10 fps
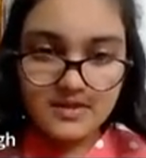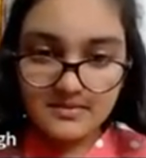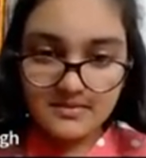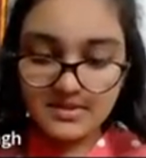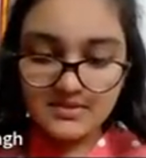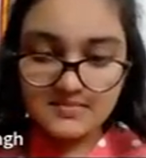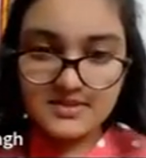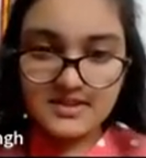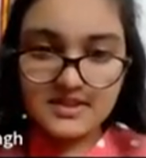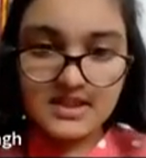Remember to
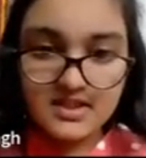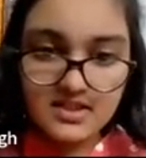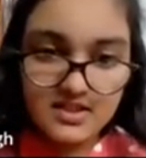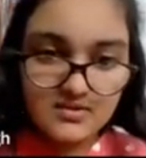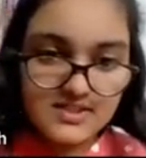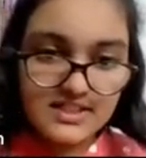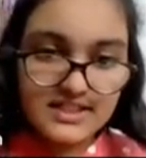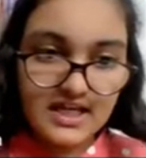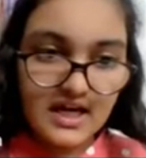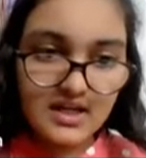put the
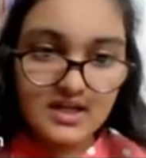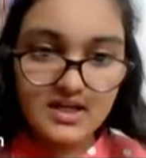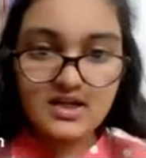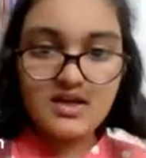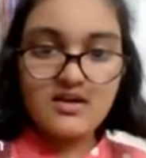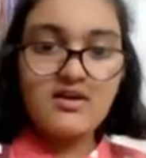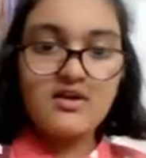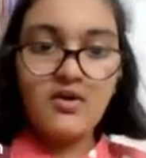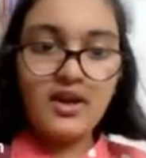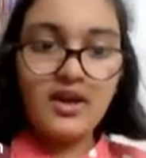closing tag
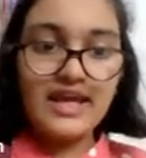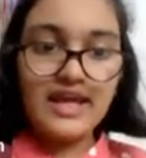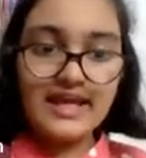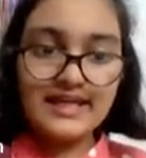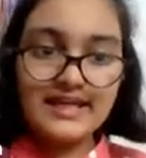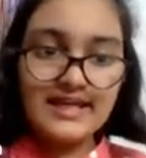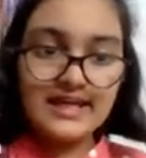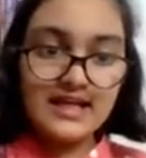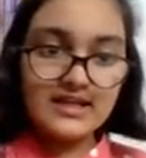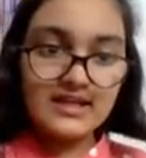or anything
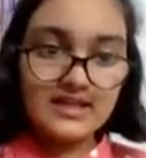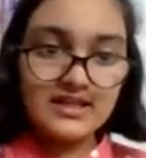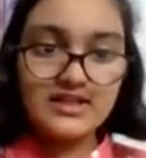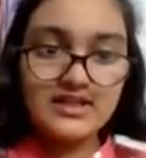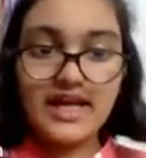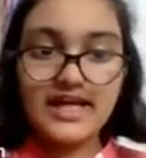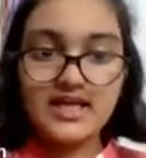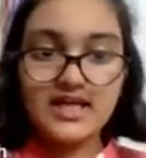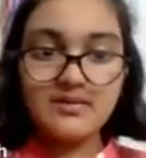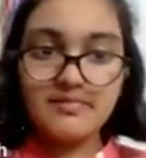you write
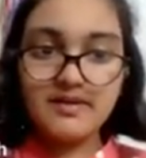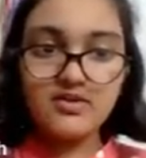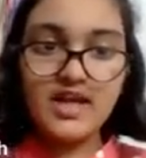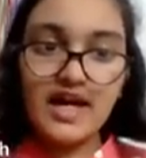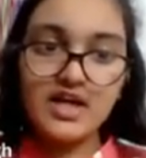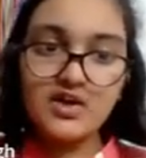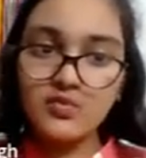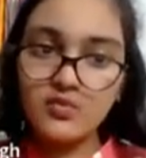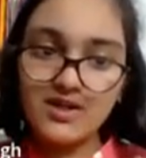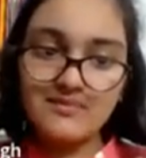below that
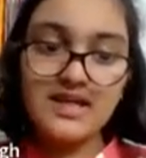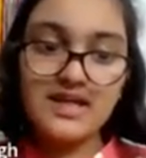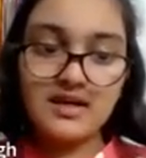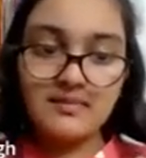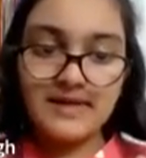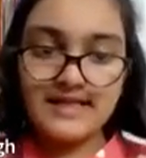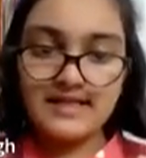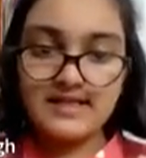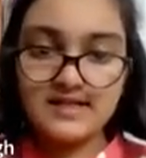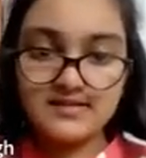will be commented.